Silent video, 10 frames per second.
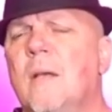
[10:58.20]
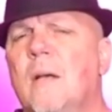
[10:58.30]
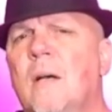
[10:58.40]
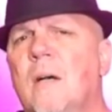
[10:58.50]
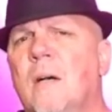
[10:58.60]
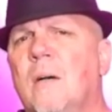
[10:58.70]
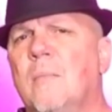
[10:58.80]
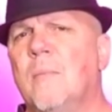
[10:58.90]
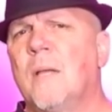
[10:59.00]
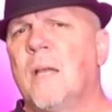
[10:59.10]

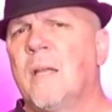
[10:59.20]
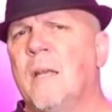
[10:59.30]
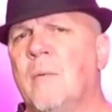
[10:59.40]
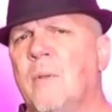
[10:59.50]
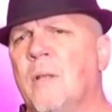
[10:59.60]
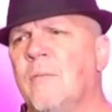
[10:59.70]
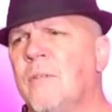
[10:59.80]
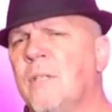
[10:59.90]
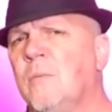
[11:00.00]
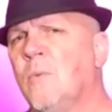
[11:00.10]
Um, and I would love to
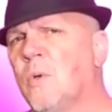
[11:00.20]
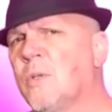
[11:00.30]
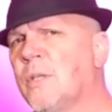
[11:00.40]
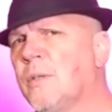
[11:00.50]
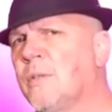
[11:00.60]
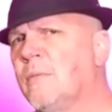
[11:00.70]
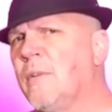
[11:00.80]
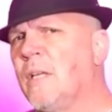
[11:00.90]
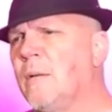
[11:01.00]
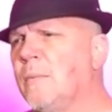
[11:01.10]
see more skills
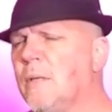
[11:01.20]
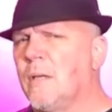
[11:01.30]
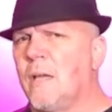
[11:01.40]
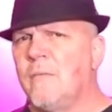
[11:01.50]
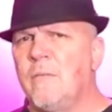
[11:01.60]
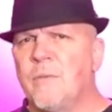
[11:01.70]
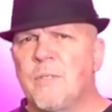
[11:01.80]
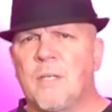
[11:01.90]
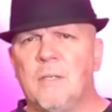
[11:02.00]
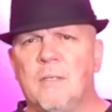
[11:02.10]
developed. I've even
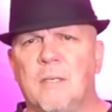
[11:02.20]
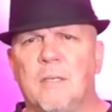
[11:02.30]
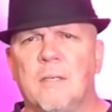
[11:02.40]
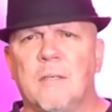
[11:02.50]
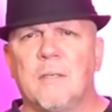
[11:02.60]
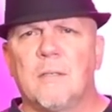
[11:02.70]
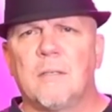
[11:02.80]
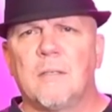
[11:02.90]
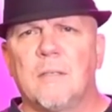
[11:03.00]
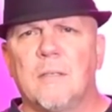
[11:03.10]
sent uh,
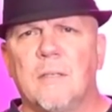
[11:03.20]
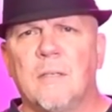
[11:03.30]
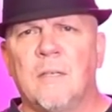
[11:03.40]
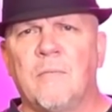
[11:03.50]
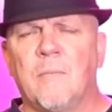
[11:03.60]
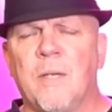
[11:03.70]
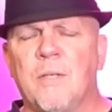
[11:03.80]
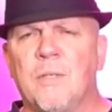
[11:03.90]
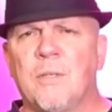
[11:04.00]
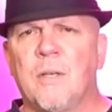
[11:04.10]

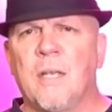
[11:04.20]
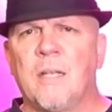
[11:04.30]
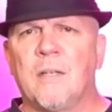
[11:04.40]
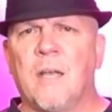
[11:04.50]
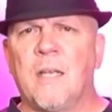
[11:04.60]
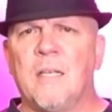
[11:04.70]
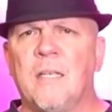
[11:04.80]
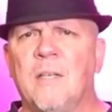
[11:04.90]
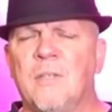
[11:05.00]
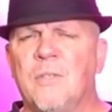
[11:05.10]
information and
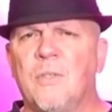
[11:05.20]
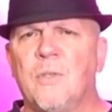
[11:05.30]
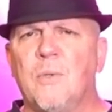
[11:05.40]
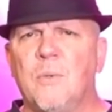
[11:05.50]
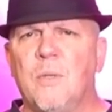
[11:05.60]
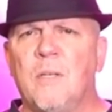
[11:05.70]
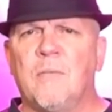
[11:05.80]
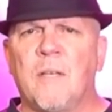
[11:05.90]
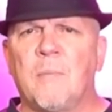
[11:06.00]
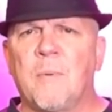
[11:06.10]
ideas to the
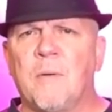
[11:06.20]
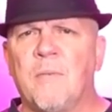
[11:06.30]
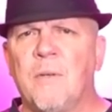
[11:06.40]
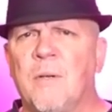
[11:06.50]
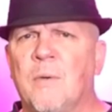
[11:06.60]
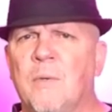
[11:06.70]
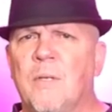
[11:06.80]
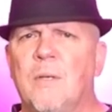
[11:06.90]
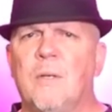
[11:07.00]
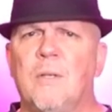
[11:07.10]
developer of Hugo
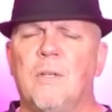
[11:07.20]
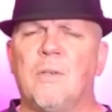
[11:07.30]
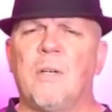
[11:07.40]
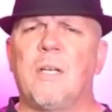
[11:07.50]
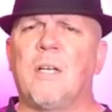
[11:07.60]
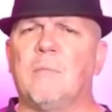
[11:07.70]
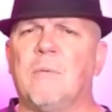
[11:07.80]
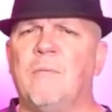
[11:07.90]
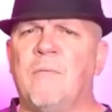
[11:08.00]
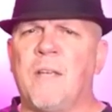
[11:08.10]
to try to help
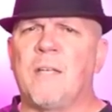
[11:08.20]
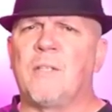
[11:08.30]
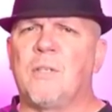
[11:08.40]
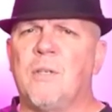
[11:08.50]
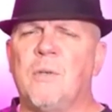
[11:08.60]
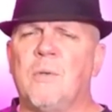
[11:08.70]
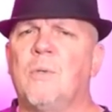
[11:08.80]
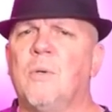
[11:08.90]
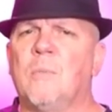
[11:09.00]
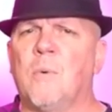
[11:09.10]
advance Hugo
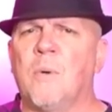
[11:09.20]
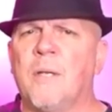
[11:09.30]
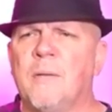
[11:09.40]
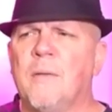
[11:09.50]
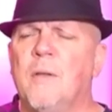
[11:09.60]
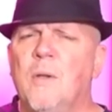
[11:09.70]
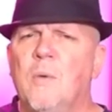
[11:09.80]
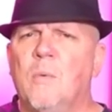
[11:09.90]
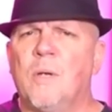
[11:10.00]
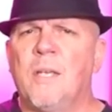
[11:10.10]
to a point
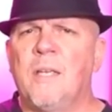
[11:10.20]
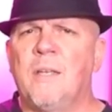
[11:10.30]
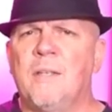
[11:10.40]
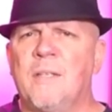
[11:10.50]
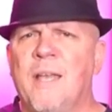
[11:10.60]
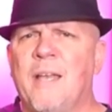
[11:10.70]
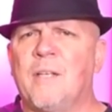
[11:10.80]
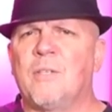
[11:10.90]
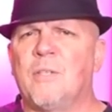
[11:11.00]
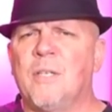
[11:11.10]
where he is
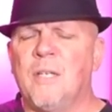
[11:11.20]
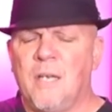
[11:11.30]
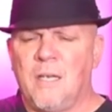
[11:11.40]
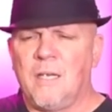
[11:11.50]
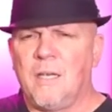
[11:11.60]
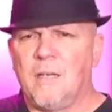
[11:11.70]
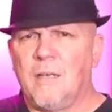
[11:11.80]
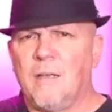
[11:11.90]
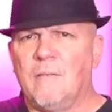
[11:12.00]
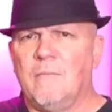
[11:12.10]
actually a
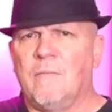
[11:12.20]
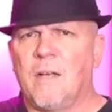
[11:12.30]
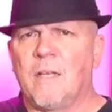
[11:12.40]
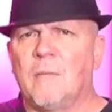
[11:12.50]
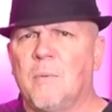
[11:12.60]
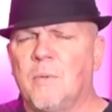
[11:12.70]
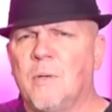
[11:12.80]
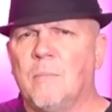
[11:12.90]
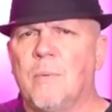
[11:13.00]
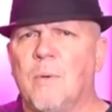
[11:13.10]
viable
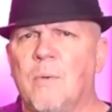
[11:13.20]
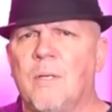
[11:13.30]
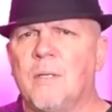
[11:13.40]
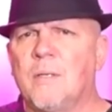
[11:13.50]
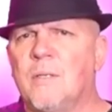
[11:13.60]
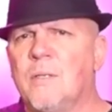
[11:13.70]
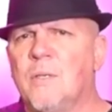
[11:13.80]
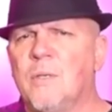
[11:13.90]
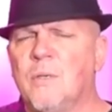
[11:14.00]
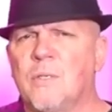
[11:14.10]
component
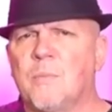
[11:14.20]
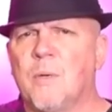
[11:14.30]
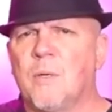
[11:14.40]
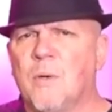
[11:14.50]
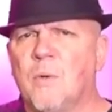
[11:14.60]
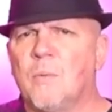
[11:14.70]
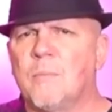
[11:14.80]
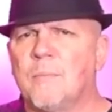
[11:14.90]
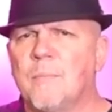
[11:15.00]
to your smart home.